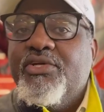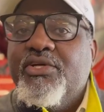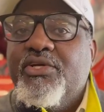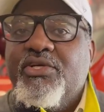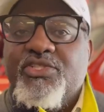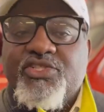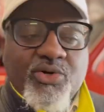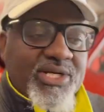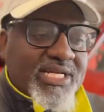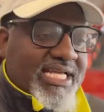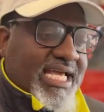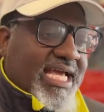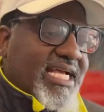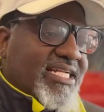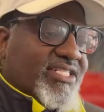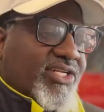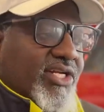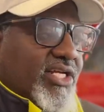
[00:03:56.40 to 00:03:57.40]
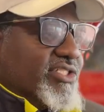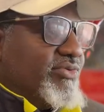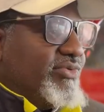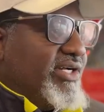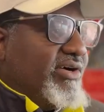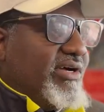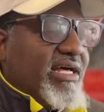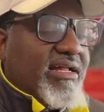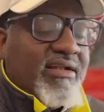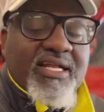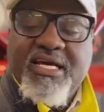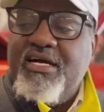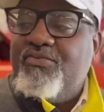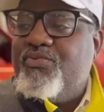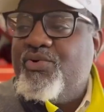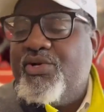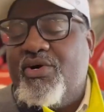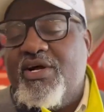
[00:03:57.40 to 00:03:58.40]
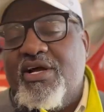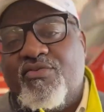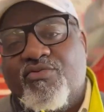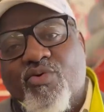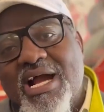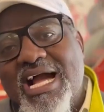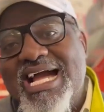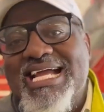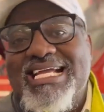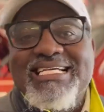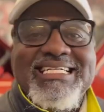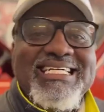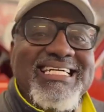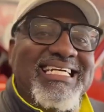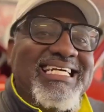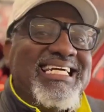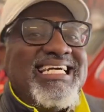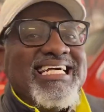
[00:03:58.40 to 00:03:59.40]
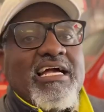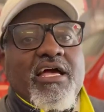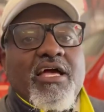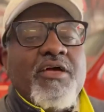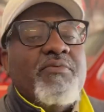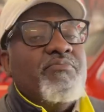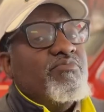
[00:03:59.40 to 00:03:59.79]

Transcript: So in the gauge cluster, we don't have left, we don't have right, and